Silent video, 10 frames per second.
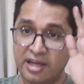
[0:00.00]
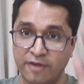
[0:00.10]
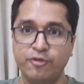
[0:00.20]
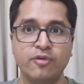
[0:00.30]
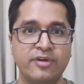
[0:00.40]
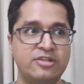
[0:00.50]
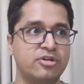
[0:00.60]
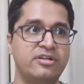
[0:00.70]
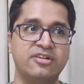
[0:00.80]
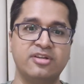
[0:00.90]
If you've
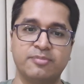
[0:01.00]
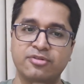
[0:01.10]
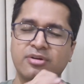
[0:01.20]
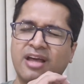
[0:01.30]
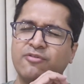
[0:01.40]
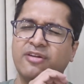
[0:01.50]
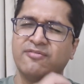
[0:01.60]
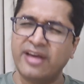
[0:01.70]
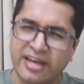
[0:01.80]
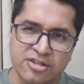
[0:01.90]
enjoyed this episode, I will
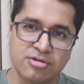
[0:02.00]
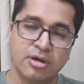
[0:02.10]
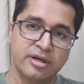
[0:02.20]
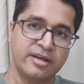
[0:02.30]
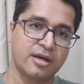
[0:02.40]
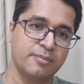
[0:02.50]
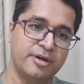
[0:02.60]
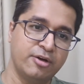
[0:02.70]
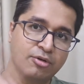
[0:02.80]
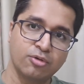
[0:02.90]
very strongly
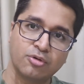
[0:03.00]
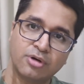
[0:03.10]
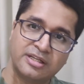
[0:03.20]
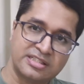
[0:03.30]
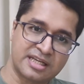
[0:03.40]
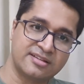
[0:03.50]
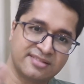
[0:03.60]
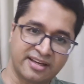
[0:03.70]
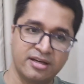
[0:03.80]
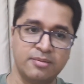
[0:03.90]
recommend you to go and check the
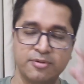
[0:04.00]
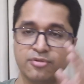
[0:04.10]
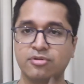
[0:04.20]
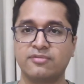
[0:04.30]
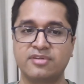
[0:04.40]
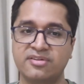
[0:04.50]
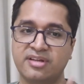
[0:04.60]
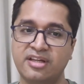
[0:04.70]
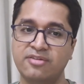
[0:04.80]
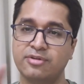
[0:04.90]
2nd episode of the
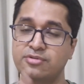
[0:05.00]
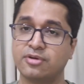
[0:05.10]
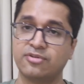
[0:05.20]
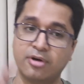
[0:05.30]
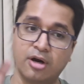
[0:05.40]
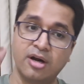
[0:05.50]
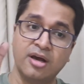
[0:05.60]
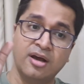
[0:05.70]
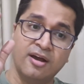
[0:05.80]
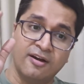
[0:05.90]
series, which was called
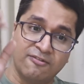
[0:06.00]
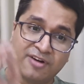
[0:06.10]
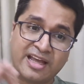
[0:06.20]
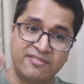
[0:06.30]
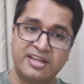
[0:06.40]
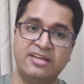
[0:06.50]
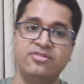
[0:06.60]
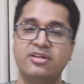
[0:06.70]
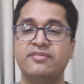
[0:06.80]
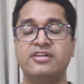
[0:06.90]
5
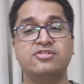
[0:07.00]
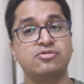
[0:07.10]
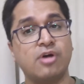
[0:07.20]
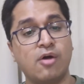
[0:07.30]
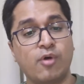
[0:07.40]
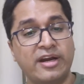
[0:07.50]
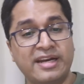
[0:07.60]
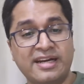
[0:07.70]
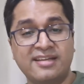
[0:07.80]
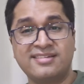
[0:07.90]
Easy Ways to
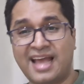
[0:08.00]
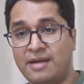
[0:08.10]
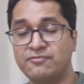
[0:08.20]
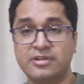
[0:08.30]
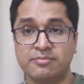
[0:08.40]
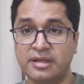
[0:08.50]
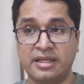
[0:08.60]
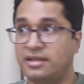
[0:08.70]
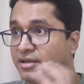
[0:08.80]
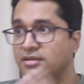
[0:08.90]
Avoid Getting Scammed with
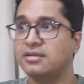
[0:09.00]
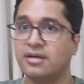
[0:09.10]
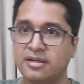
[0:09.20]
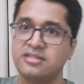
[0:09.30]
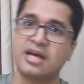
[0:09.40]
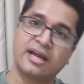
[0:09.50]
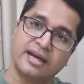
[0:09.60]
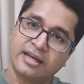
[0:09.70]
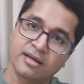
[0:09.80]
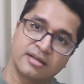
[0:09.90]
Money. Here the rich are
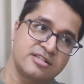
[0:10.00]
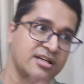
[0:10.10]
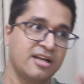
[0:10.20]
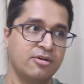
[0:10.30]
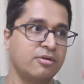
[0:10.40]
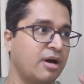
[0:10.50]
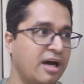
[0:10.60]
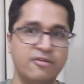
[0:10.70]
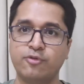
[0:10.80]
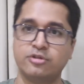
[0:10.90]
getting richer, and
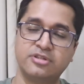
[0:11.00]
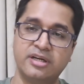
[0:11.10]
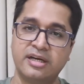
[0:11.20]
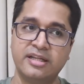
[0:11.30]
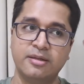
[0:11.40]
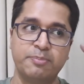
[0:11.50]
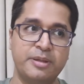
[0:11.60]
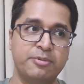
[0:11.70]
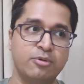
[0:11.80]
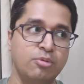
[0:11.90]
unfortunately the
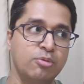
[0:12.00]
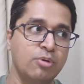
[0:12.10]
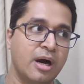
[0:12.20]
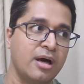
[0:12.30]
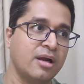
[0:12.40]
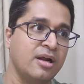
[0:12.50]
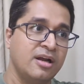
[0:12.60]
people who are